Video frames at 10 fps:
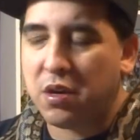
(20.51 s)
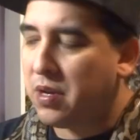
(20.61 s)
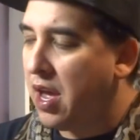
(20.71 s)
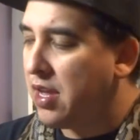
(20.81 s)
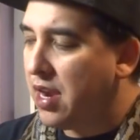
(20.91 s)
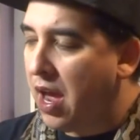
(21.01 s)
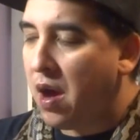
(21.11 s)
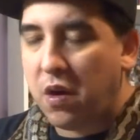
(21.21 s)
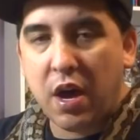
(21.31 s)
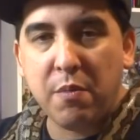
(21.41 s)
Okay,
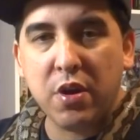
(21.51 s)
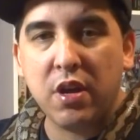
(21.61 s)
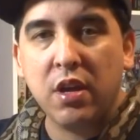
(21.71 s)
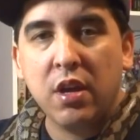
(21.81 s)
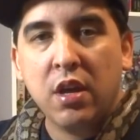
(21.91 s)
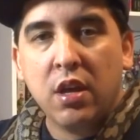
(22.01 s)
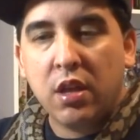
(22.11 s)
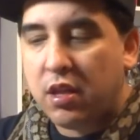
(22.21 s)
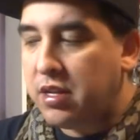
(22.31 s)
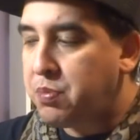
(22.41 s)
now I'm gonna
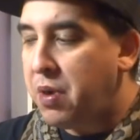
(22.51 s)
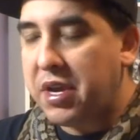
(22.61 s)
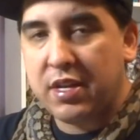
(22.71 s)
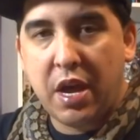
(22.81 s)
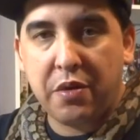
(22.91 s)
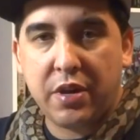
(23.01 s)
let's break it down.